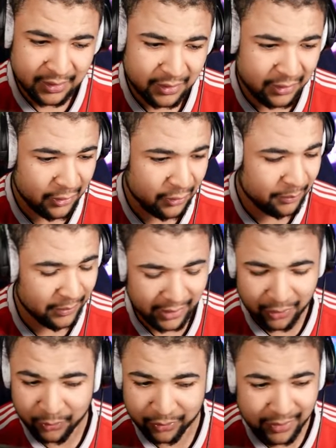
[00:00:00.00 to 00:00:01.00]
Oh my
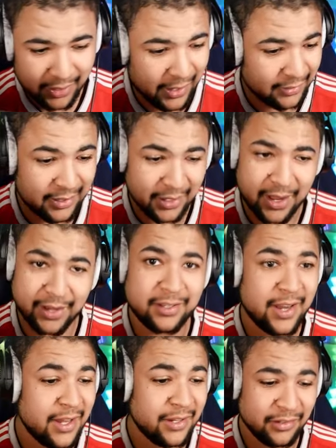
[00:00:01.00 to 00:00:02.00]
lord. Like I said, I'd
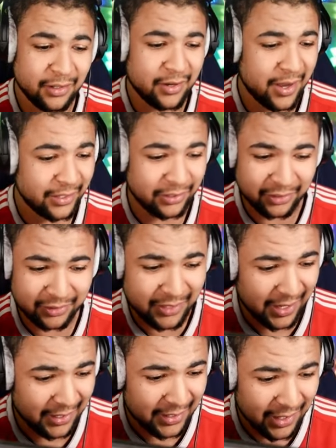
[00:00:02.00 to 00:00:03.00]
say you guys should
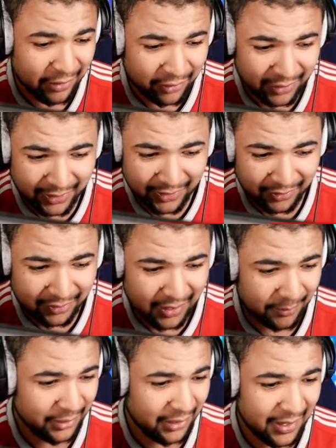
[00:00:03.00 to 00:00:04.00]
stay clear of these. I
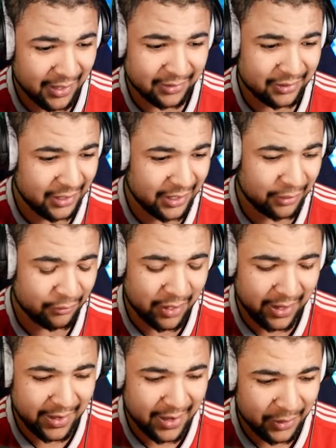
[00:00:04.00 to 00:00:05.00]
mean, you guys are seeing it
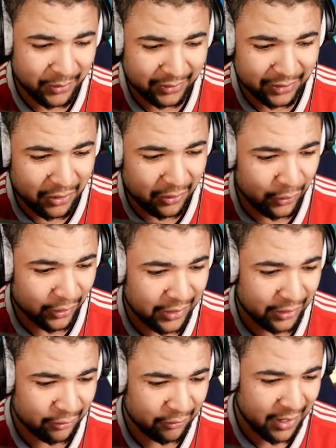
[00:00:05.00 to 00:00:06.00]
right now. It's not
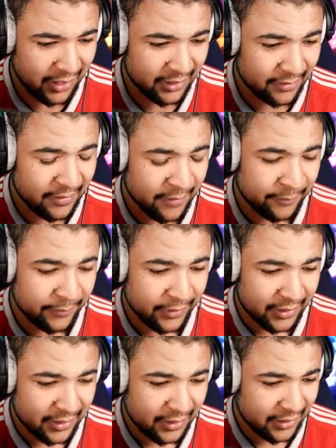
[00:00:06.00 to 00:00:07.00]
looking great.
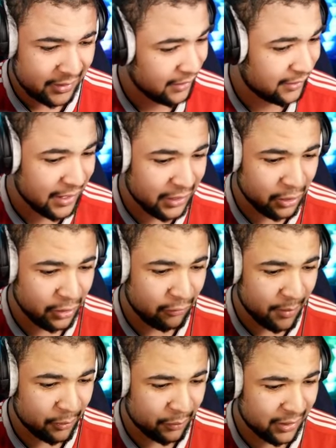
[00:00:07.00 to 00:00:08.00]
Is that the only
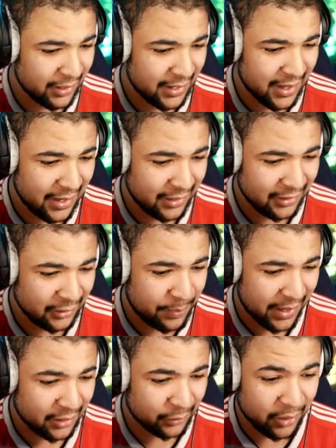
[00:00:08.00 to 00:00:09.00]
Rumble we're going to get out this
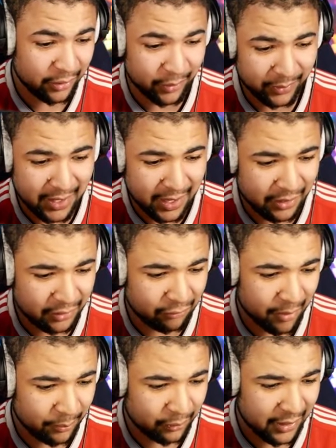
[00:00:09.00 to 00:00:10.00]
pack as well? No, we get another
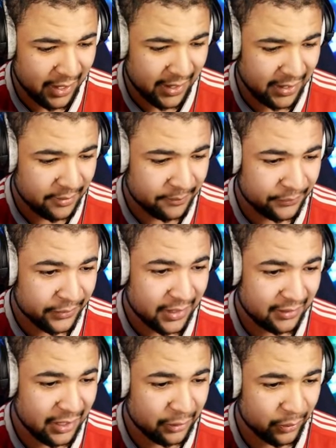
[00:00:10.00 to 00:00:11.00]
Rumble there.
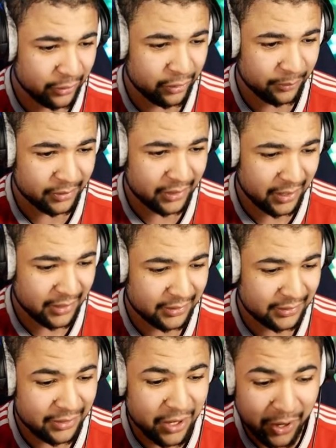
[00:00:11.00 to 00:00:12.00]
Is this one a superstar?
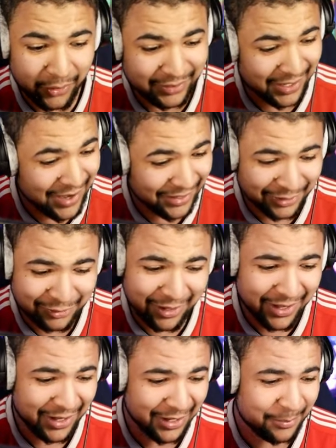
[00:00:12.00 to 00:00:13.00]
No, it's another
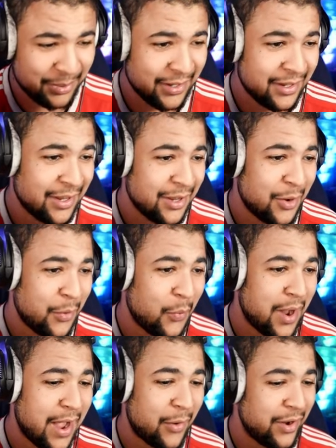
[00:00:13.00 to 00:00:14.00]
trade up.
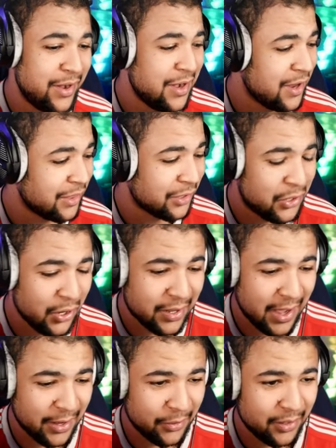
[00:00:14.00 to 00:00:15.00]
Wow, another
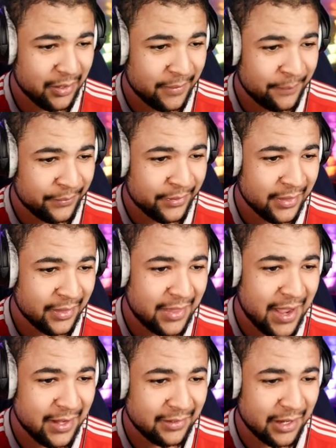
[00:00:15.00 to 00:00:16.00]
cookout.
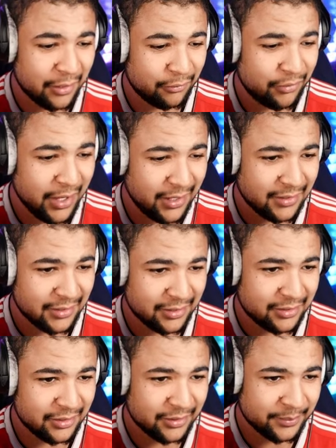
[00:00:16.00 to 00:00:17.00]
That is
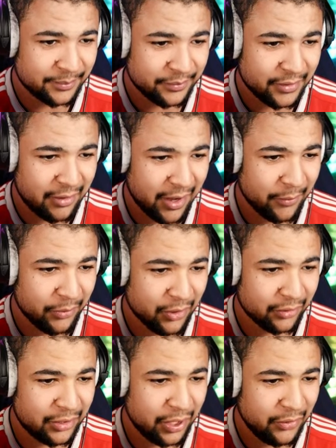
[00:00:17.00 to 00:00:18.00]
outrageous. Right, we've
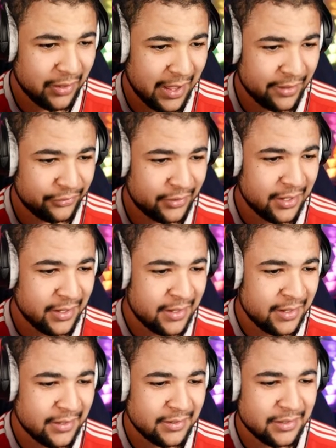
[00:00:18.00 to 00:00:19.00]
got two left.
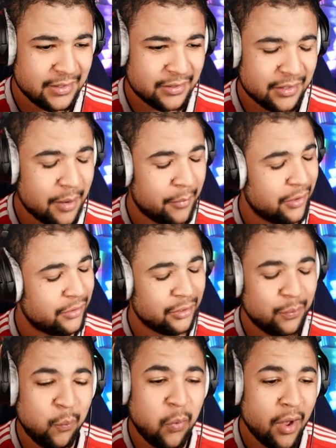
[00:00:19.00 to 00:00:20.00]
Come on, just
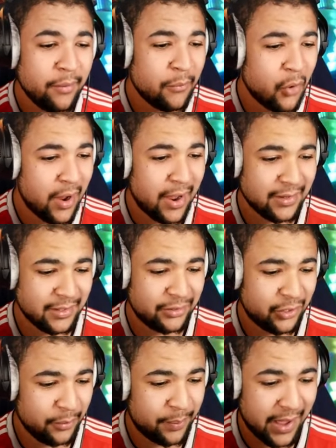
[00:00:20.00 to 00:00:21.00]
one more out of these
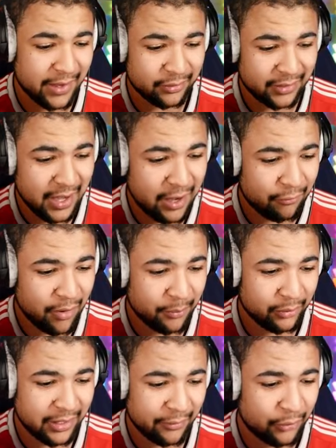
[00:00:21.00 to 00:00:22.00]
two packs. So get a
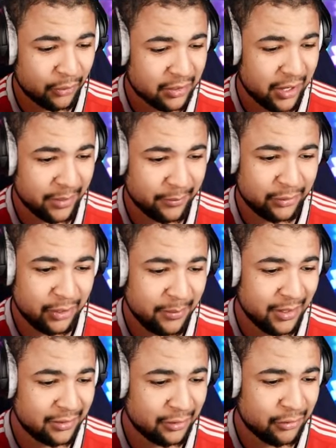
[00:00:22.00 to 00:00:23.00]
Rumble as our fourth card. I'm
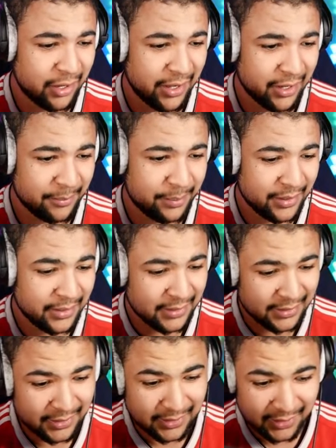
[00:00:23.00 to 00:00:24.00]
assuming it's a train up.
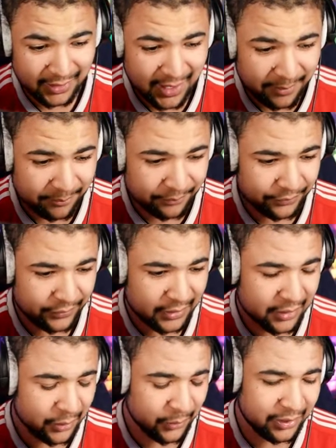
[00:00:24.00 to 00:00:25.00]
Yep.
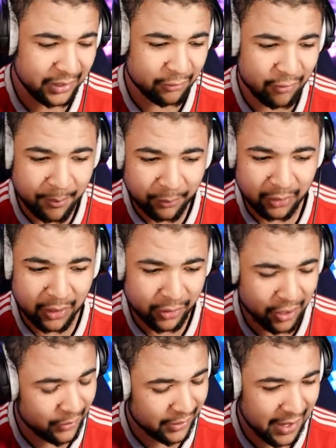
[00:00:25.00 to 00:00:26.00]
Do we see the Rumble
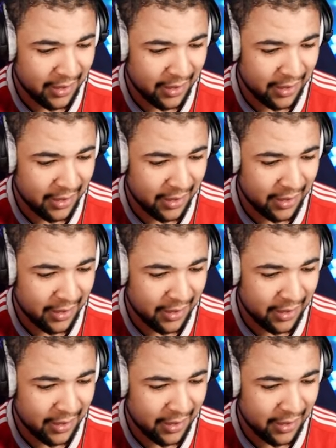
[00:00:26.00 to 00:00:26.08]
logo again?